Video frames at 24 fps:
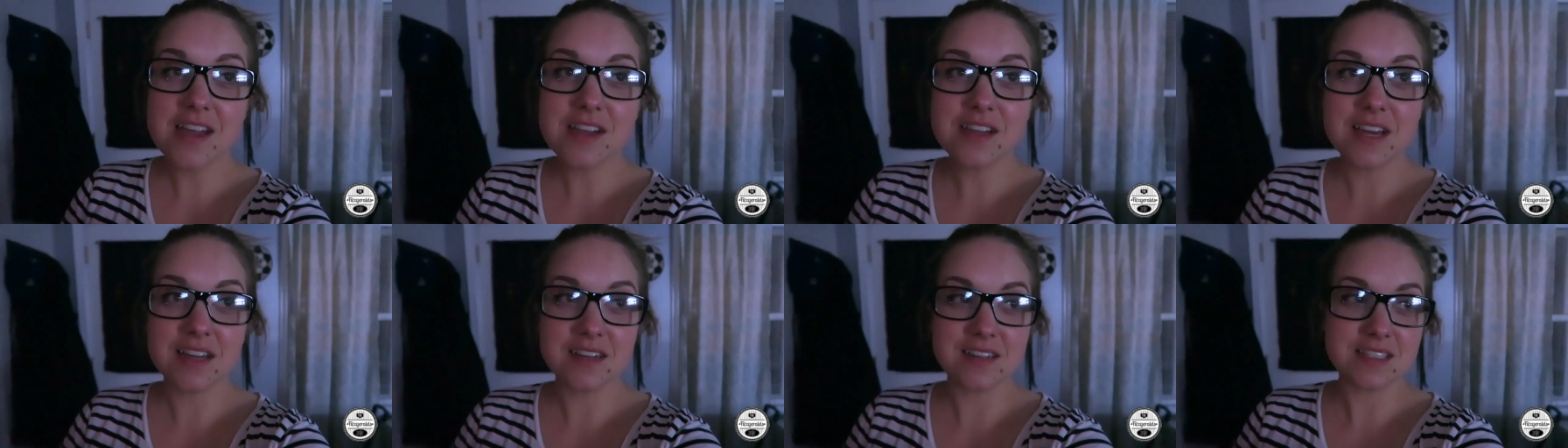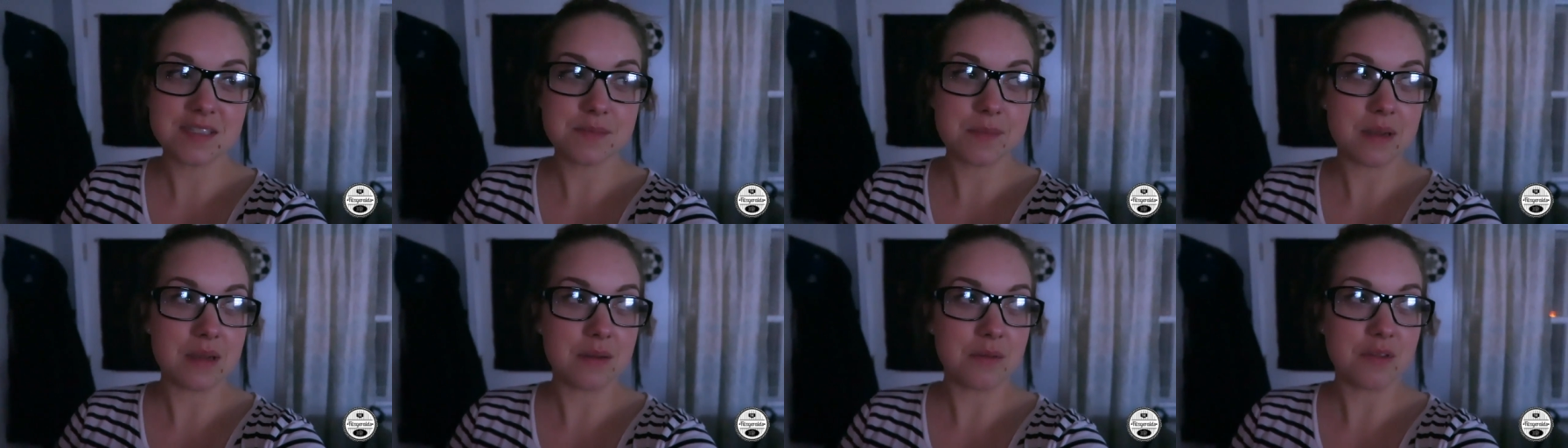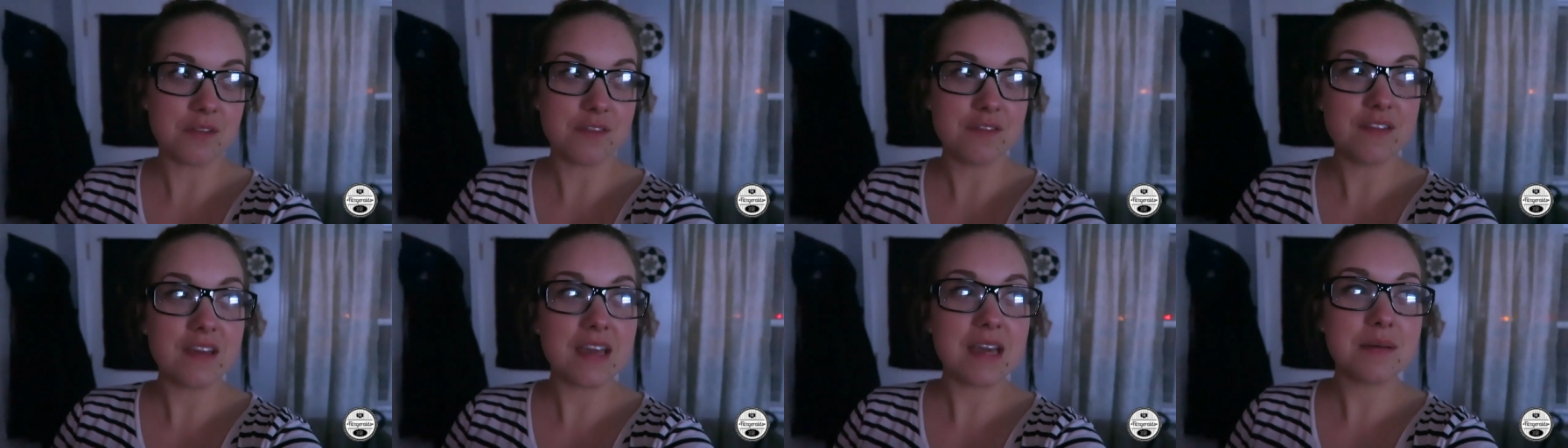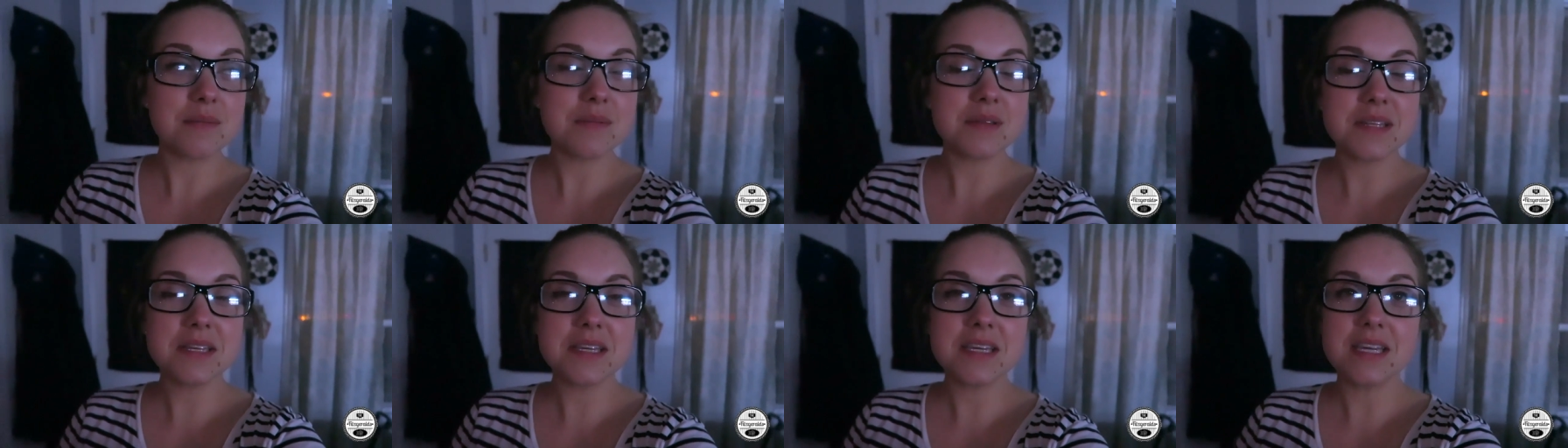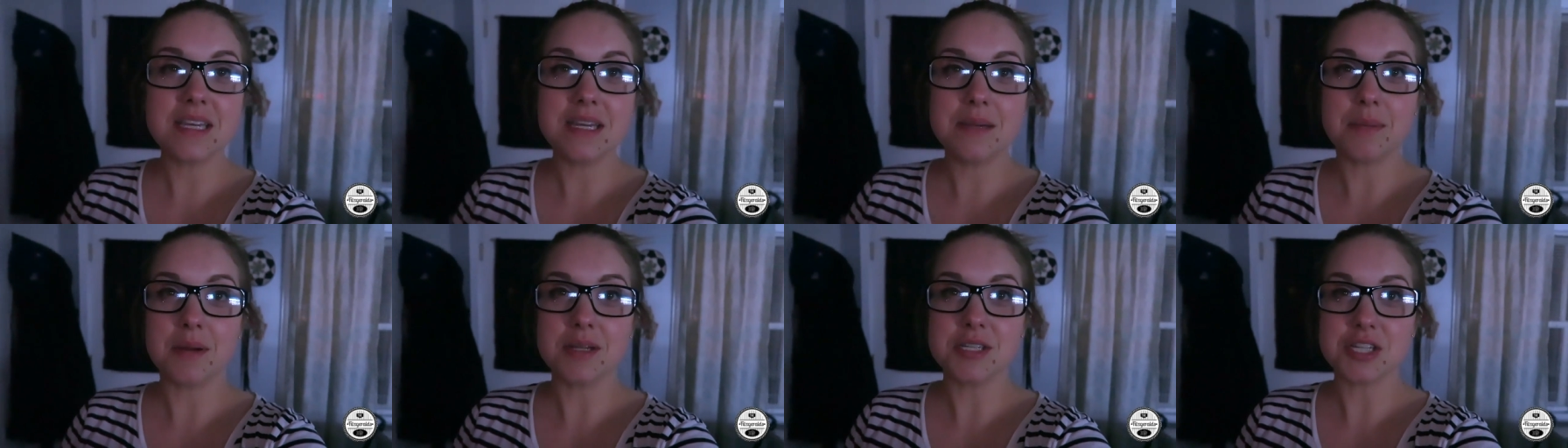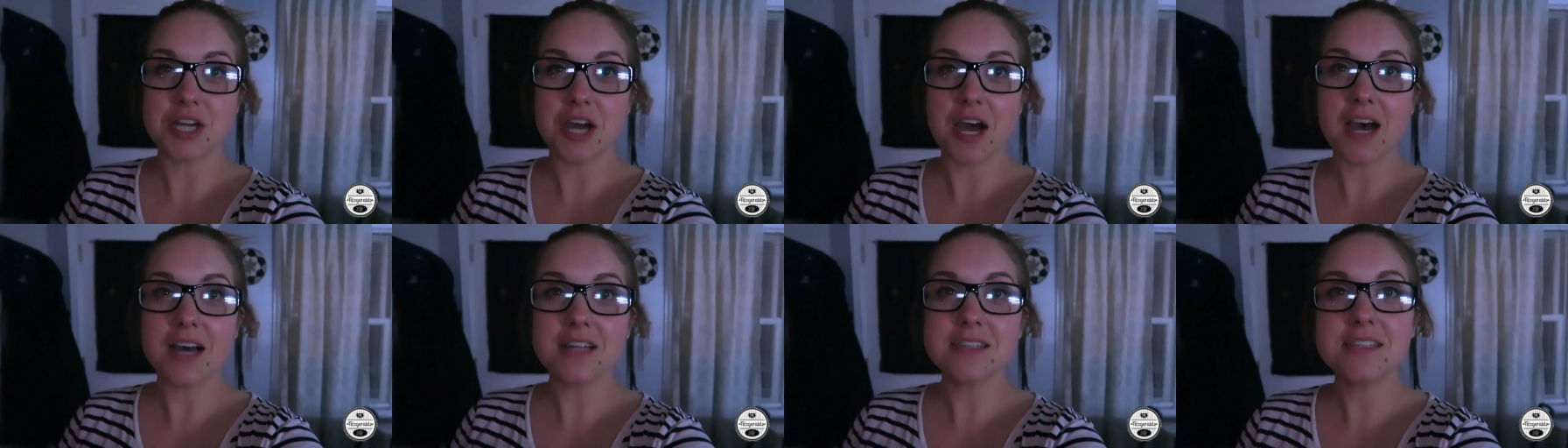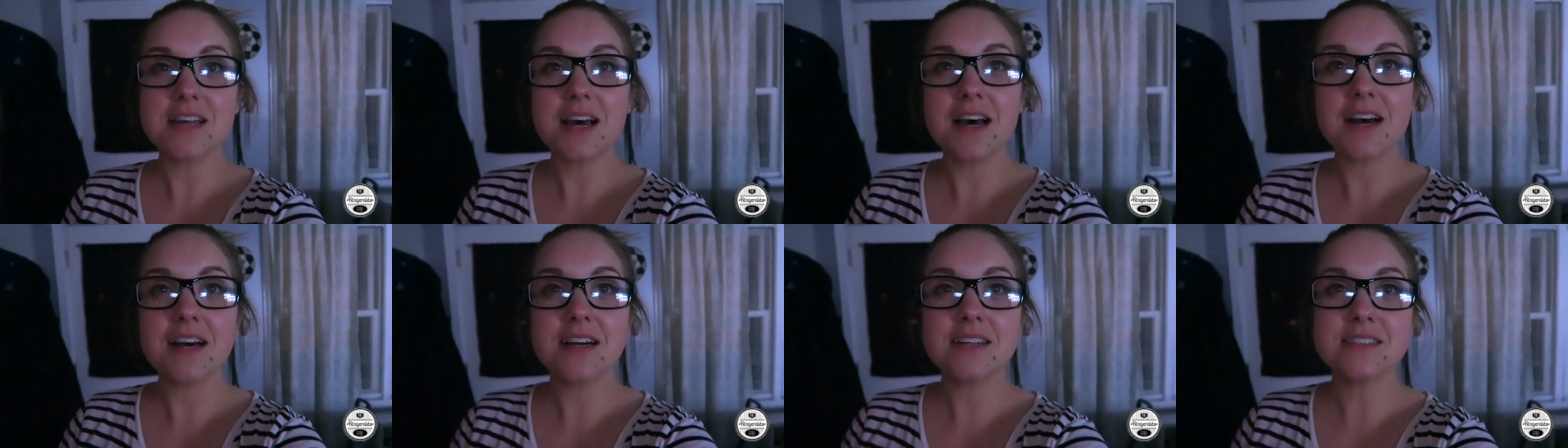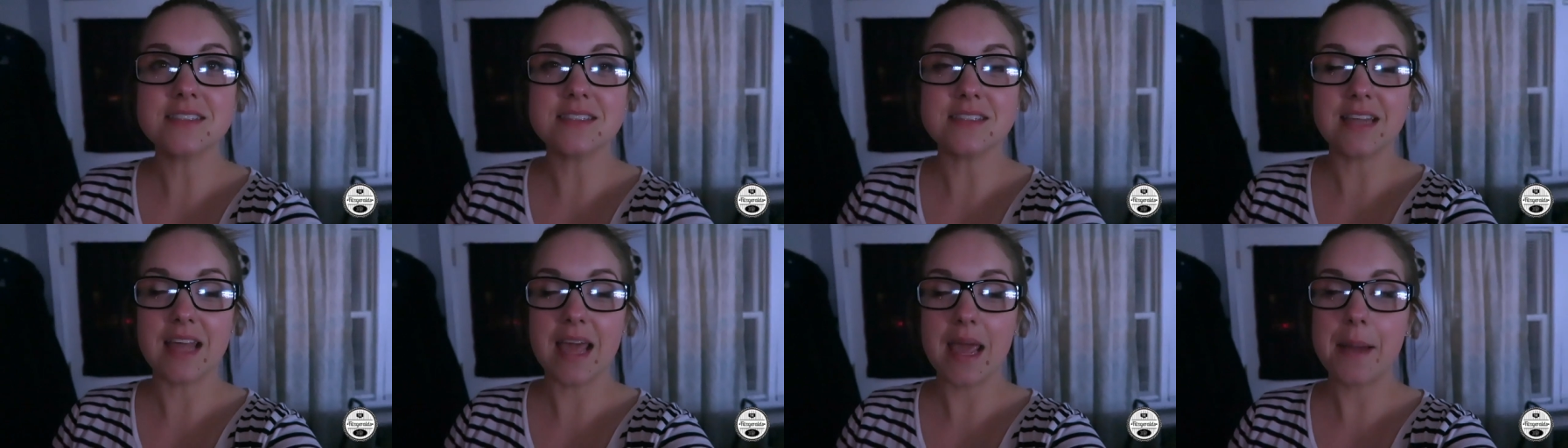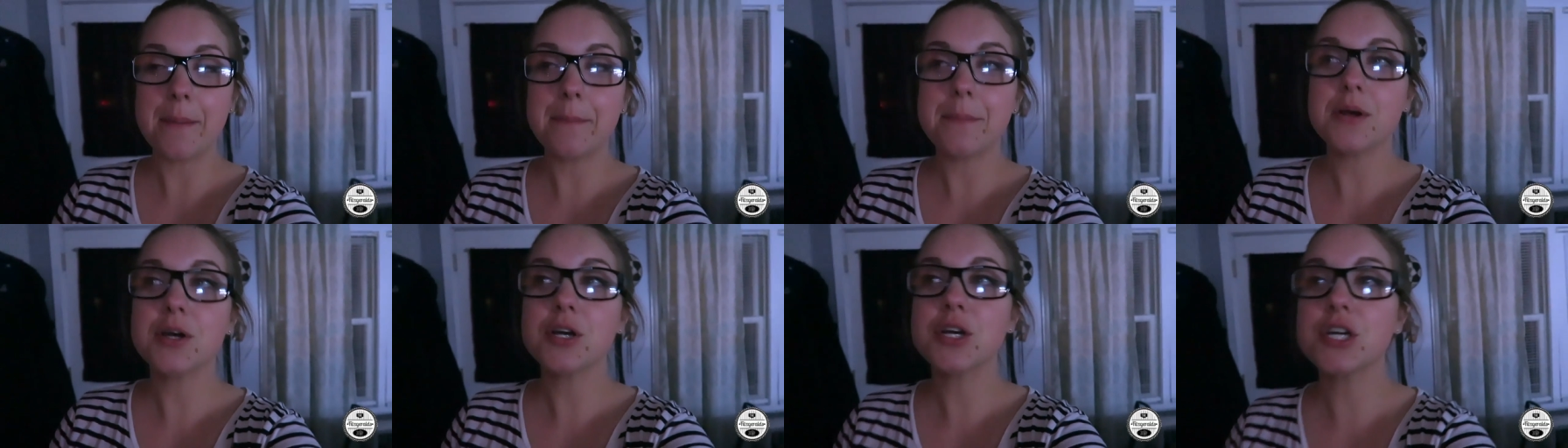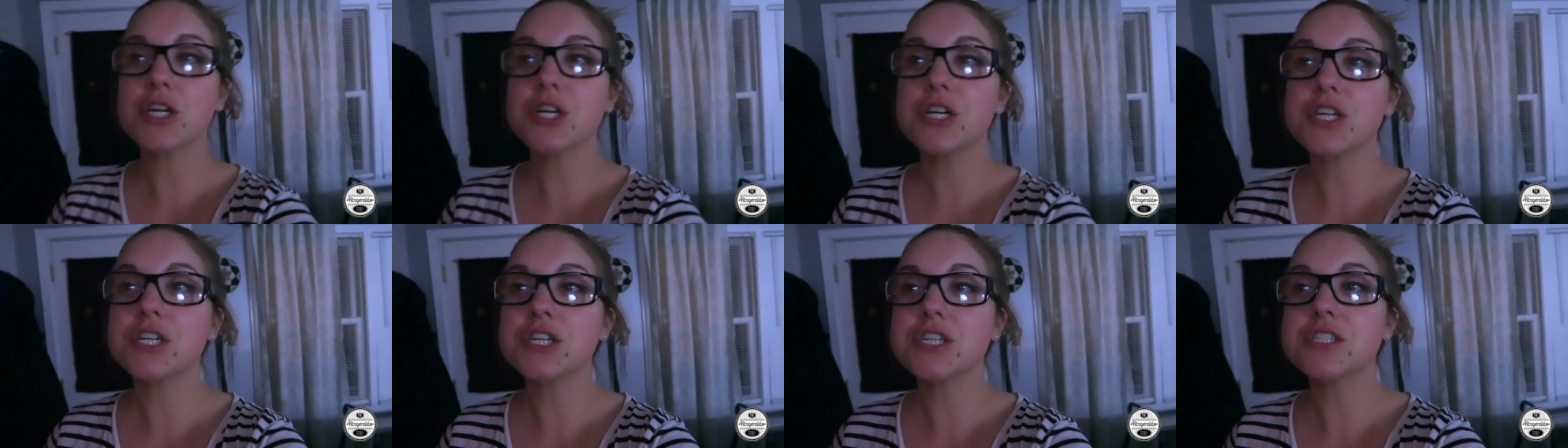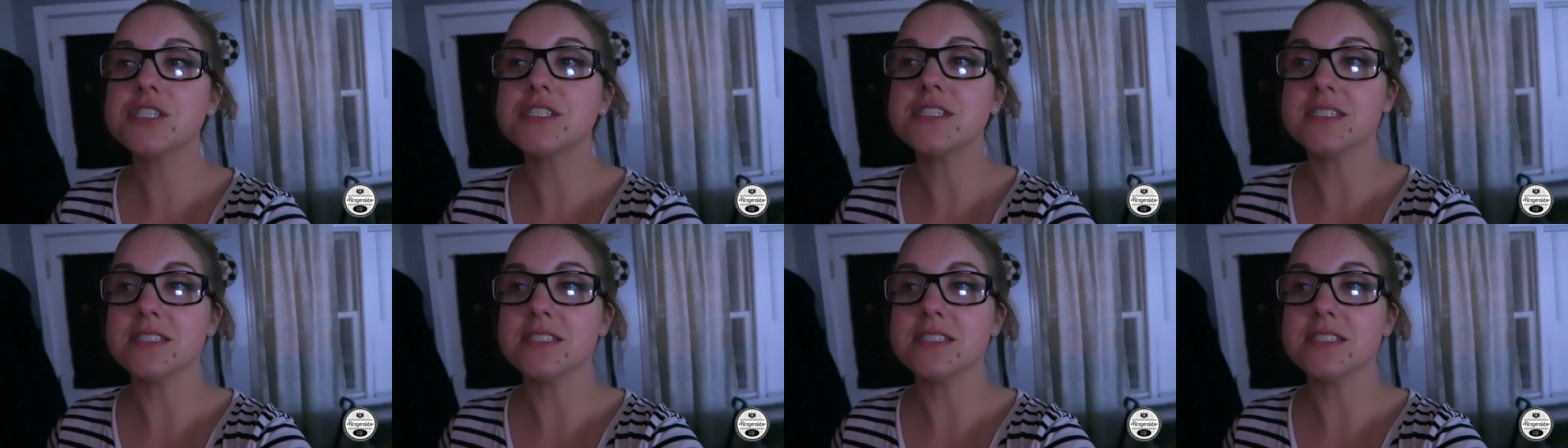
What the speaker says: You got to spend it with family and a bunch of hot dogs and hamburgers